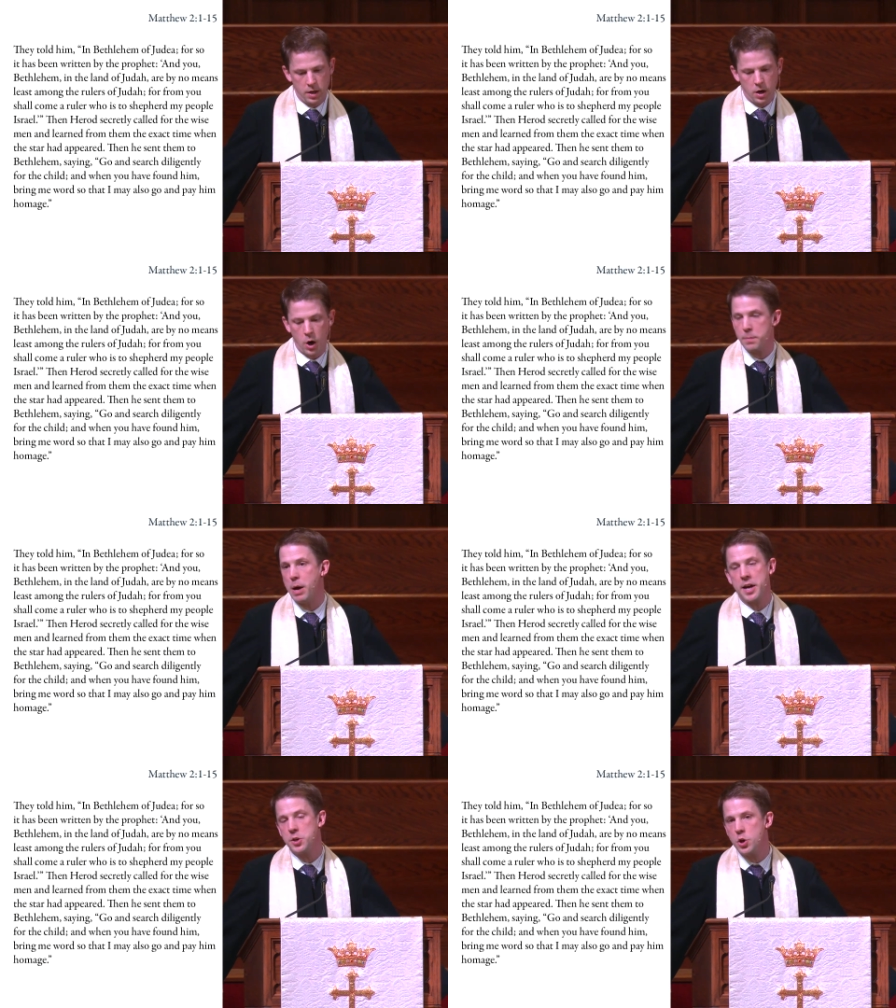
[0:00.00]
are
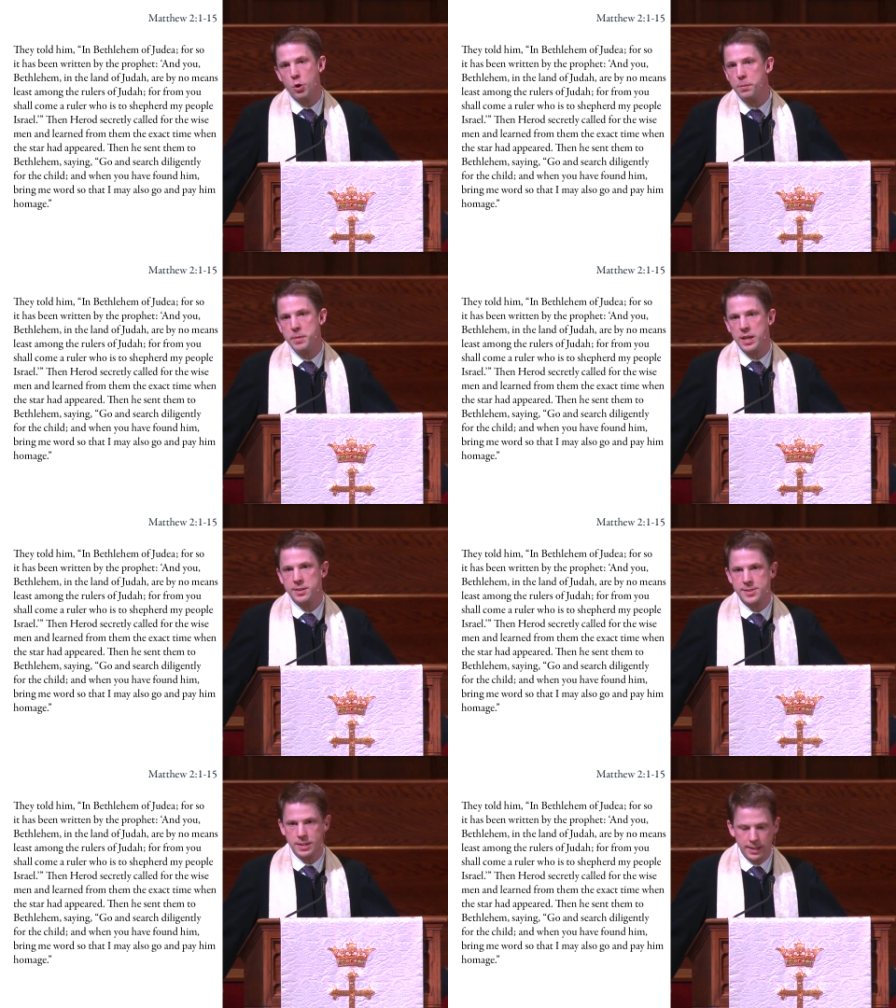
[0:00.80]
by no
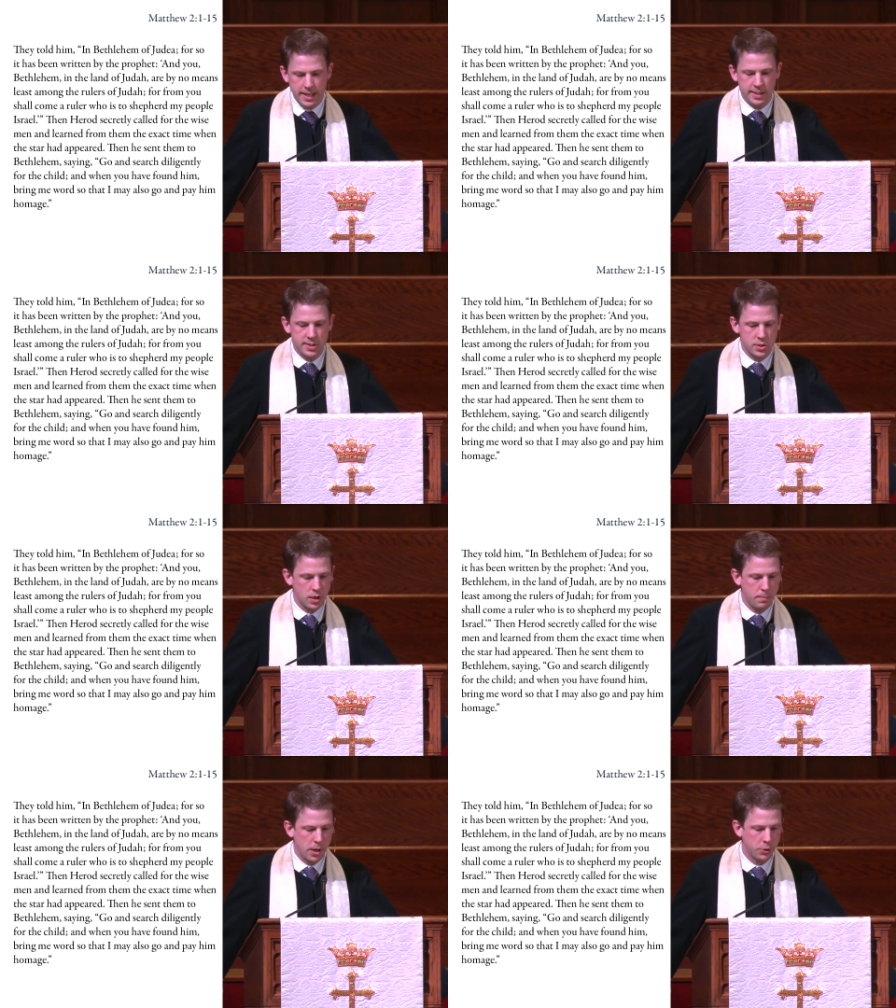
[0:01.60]
means least
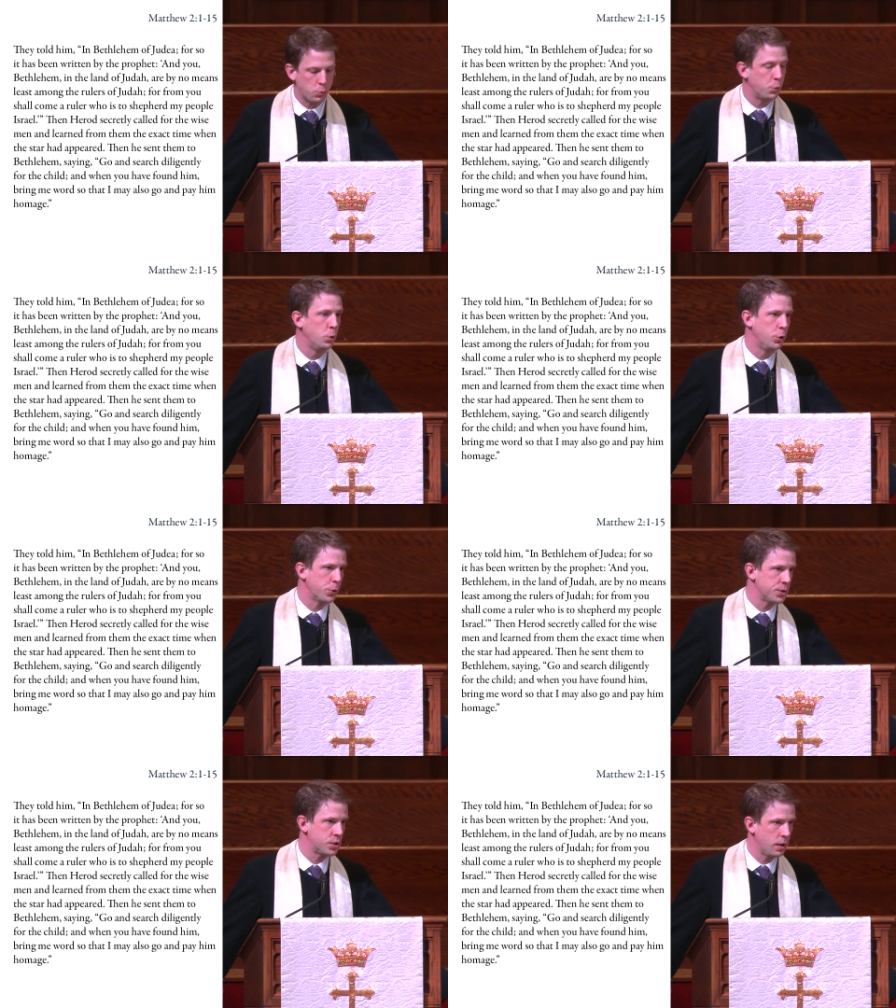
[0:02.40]
among the
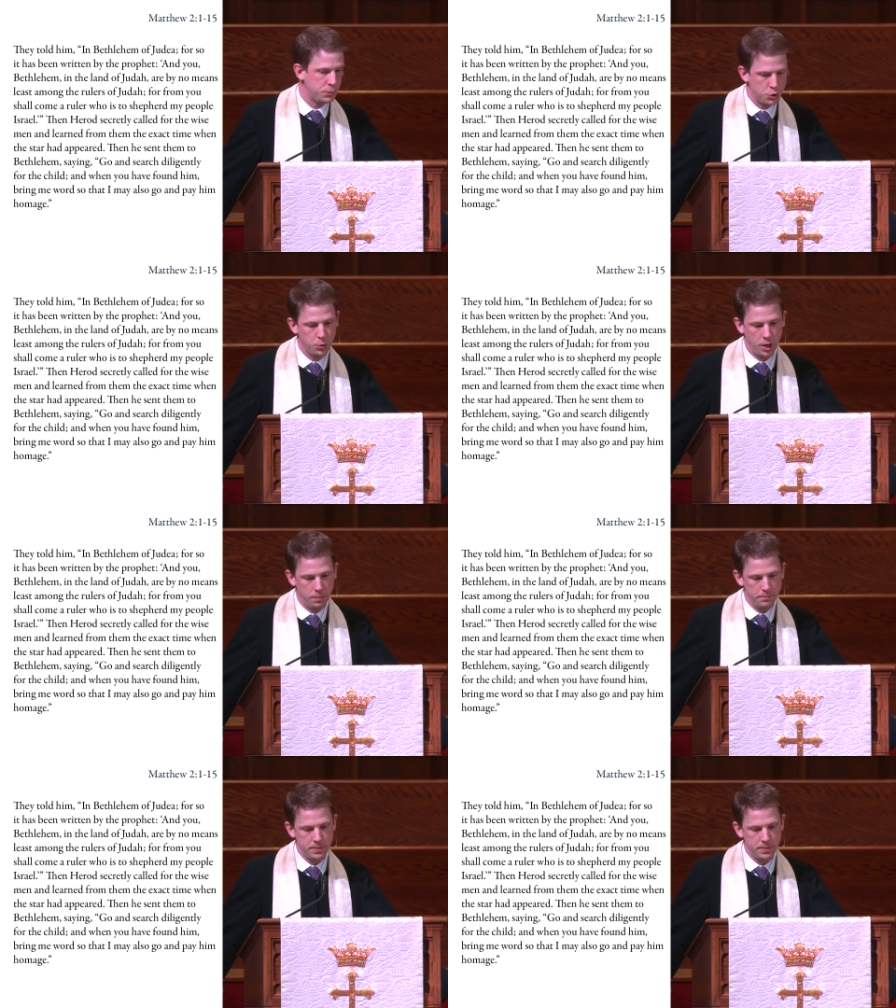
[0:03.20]
rulers of Judah.